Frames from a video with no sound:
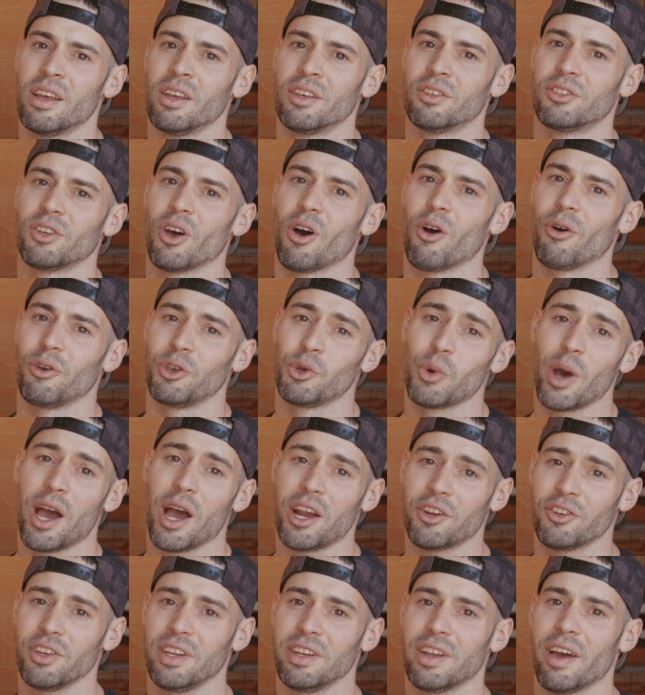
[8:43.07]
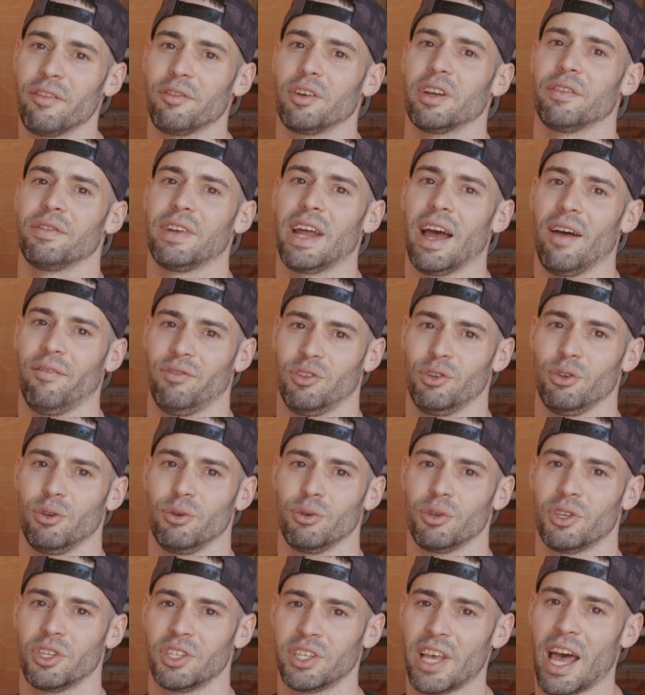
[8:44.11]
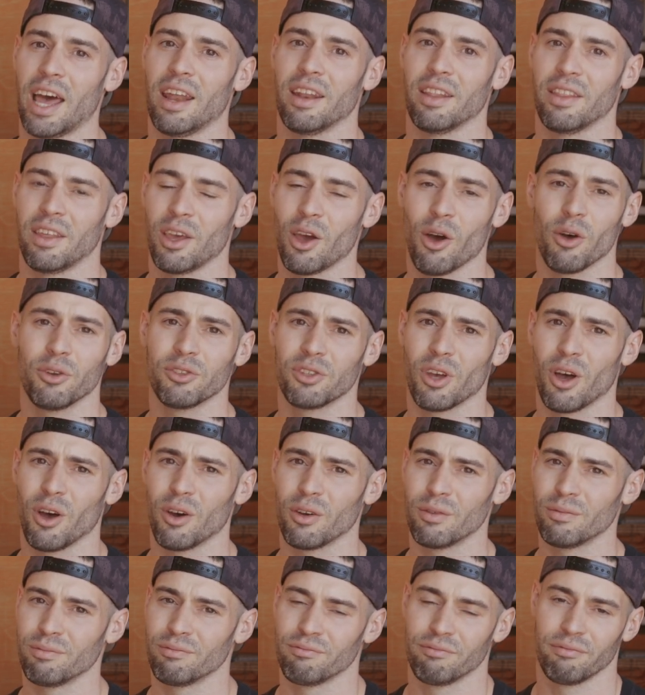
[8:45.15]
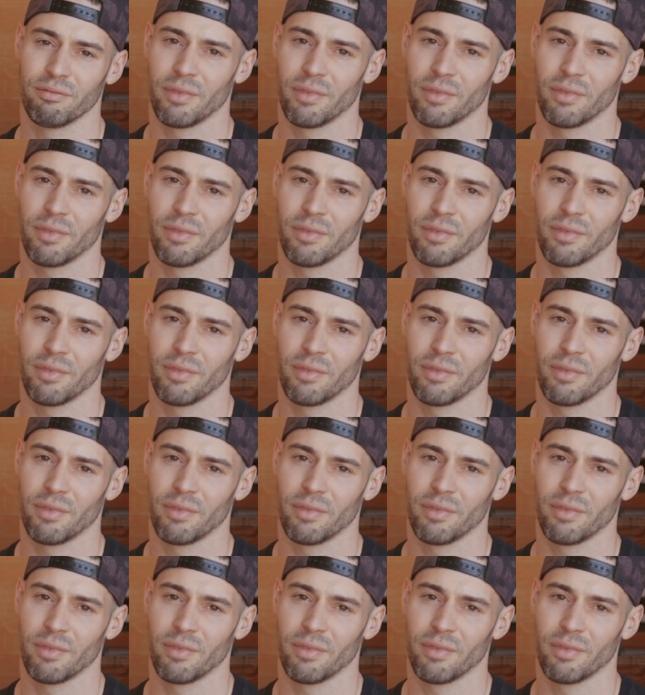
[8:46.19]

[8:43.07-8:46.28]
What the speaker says: So you actually never even have to set the ozone.